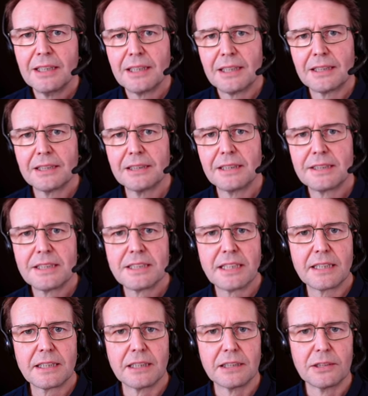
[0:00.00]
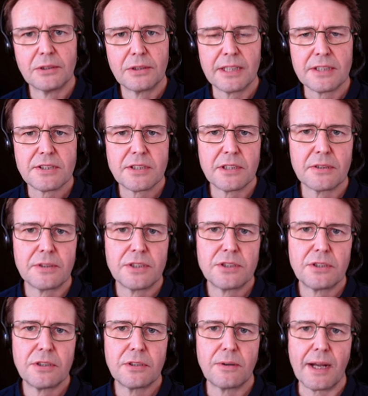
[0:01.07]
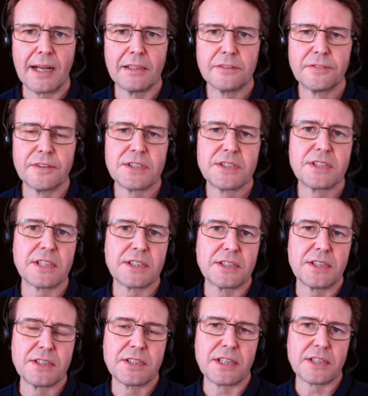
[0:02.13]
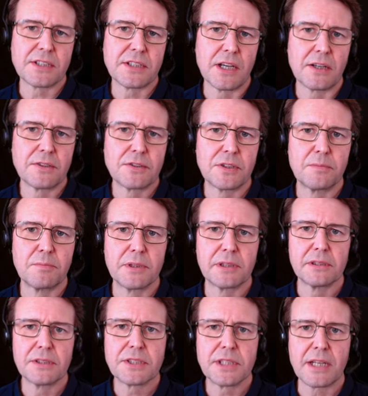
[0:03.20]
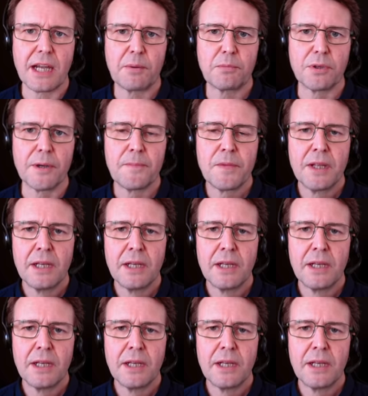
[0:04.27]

and I'd like to take a look at Sony's new Alpha 6600 mirrorless camera.